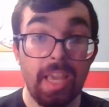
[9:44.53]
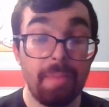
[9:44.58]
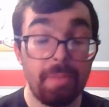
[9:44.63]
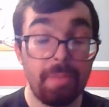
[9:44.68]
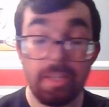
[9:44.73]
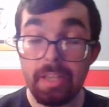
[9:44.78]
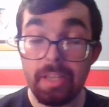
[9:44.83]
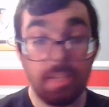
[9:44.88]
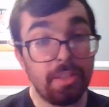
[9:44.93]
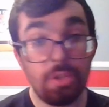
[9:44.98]
They
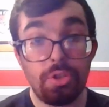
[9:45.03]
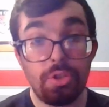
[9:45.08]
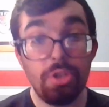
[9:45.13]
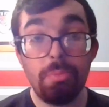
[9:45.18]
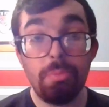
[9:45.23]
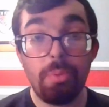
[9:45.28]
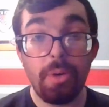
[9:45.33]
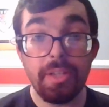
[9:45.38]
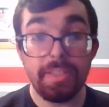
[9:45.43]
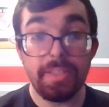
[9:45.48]
get the two
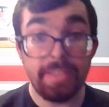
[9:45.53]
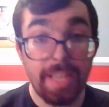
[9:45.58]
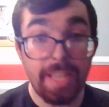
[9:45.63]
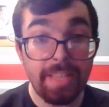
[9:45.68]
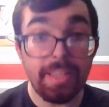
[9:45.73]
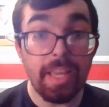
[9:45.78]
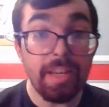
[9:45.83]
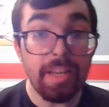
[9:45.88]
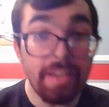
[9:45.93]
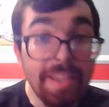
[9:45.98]
points that
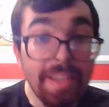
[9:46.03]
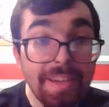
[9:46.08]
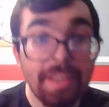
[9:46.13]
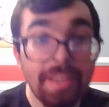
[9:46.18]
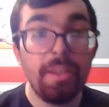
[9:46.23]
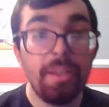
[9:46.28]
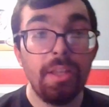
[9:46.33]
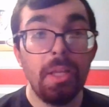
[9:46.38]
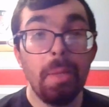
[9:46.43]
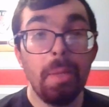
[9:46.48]
they needed
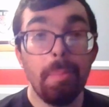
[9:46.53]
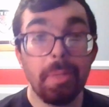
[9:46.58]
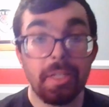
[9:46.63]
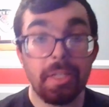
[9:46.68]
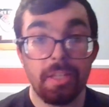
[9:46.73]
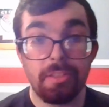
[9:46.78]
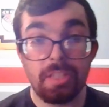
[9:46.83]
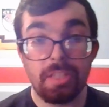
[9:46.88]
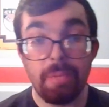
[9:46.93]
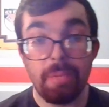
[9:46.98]

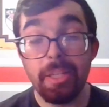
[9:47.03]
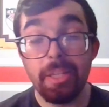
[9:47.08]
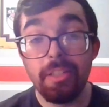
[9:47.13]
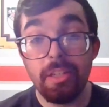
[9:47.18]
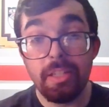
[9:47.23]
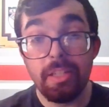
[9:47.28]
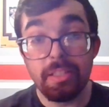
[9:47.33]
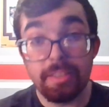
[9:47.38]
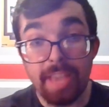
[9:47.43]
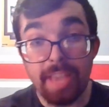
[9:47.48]
because coming into
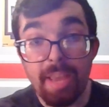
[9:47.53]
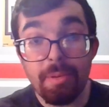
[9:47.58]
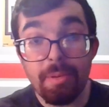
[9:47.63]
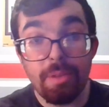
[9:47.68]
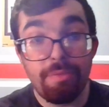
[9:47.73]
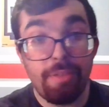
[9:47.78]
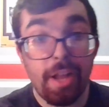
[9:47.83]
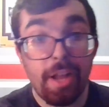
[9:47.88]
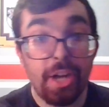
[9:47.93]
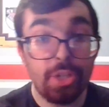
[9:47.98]
this game the
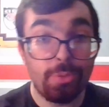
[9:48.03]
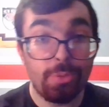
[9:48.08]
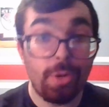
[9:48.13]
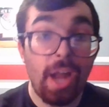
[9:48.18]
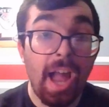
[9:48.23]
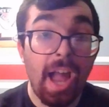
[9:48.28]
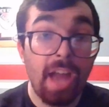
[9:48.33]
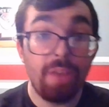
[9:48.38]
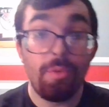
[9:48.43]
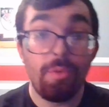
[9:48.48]
Flyers were
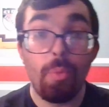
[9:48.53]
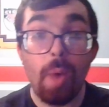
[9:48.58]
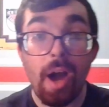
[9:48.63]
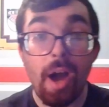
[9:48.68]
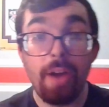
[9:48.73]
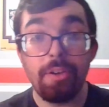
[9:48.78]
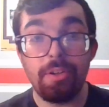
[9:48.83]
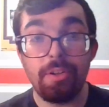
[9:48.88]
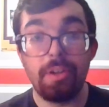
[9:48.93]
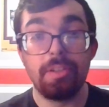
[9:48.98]
out of a
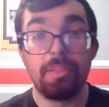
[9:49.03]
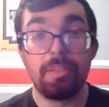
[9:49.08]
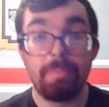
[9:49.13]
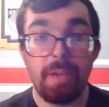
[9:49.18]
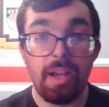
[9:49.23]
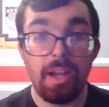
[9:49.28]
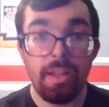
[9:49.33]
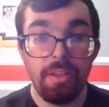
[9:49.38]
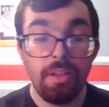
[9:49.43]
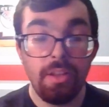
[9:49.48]
wild card
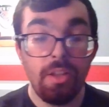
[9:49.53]
spot.